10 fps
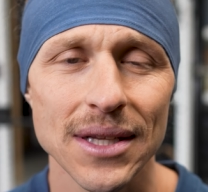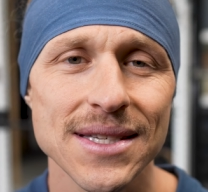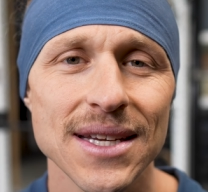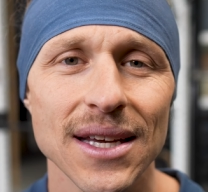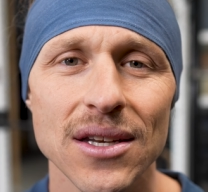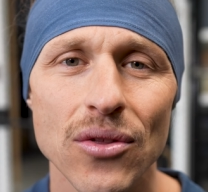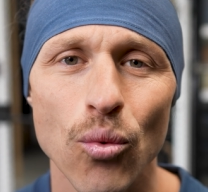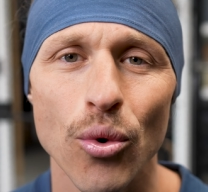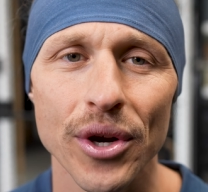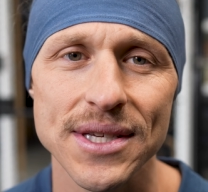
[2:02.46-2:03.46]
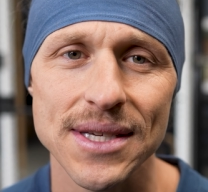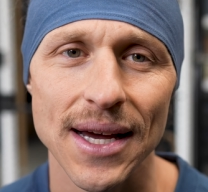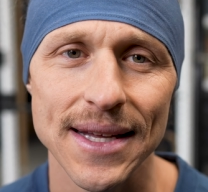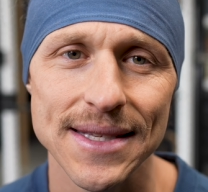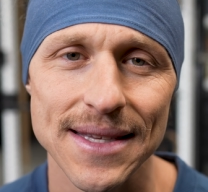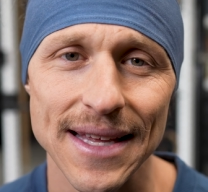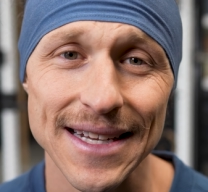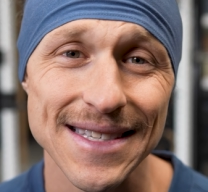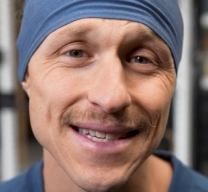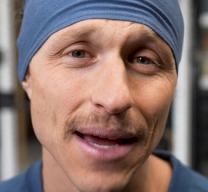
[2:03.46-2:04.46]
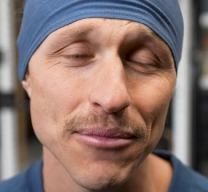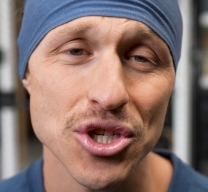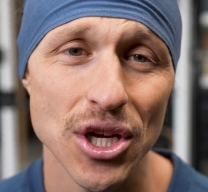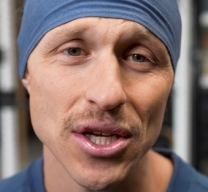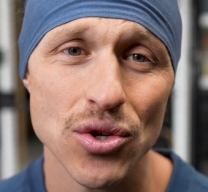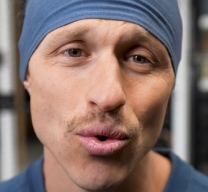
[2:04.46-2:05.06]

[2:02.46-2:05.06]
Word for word: Let's dig into the warning signs that it's time to change